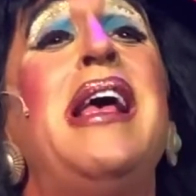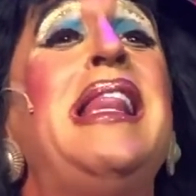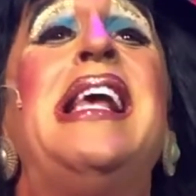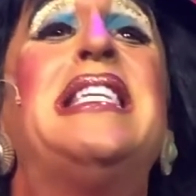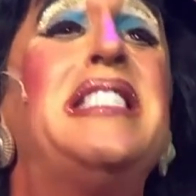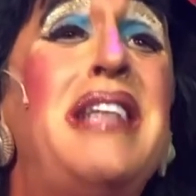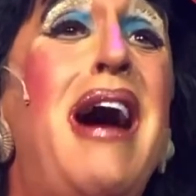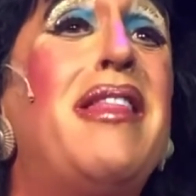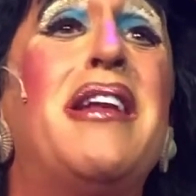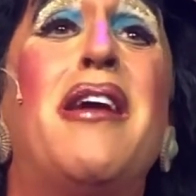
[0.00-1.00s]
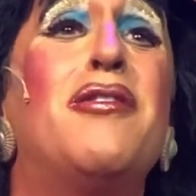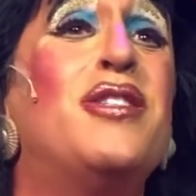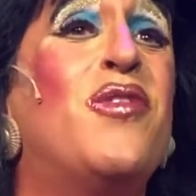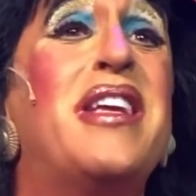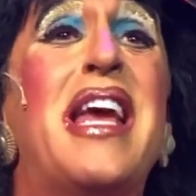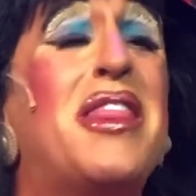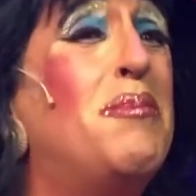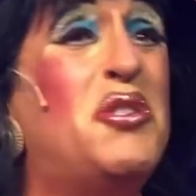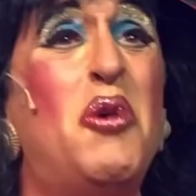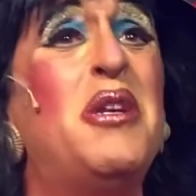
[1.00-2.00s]
let's not let others forget them.
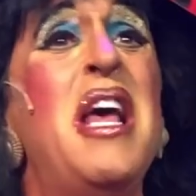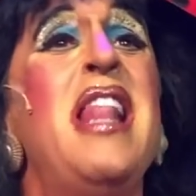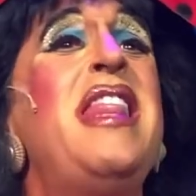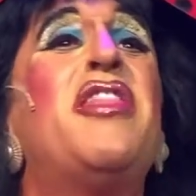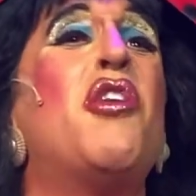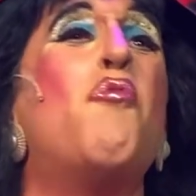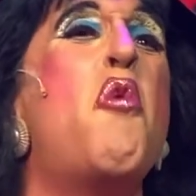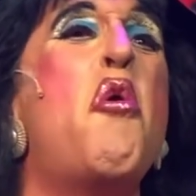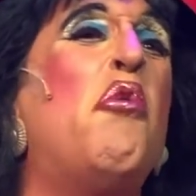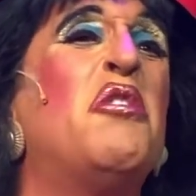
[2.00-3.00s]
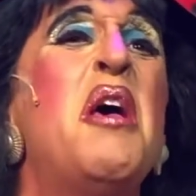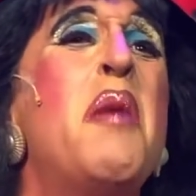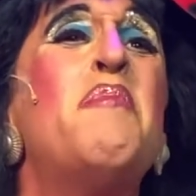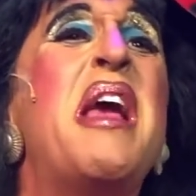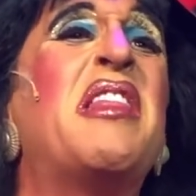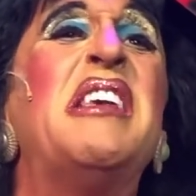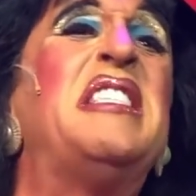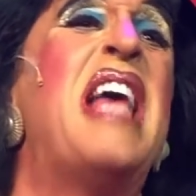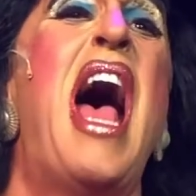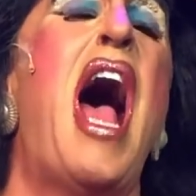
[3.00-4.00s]
Don't let the world make this
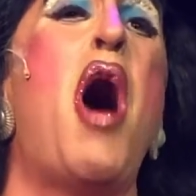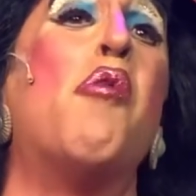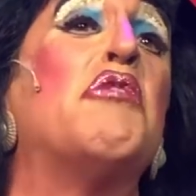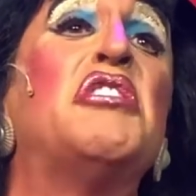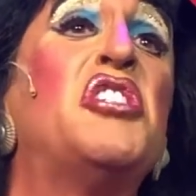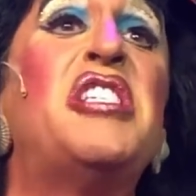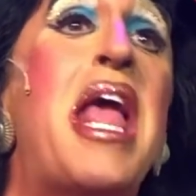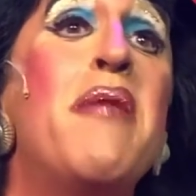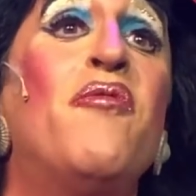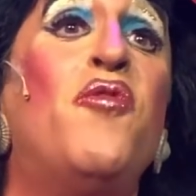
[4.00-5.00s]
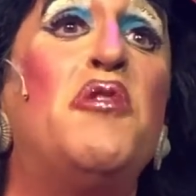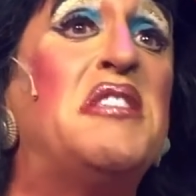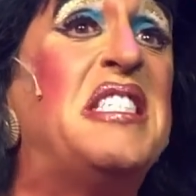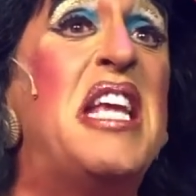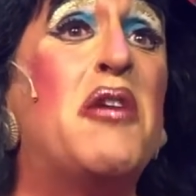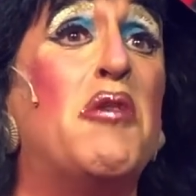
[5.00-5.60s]
our shameful secret.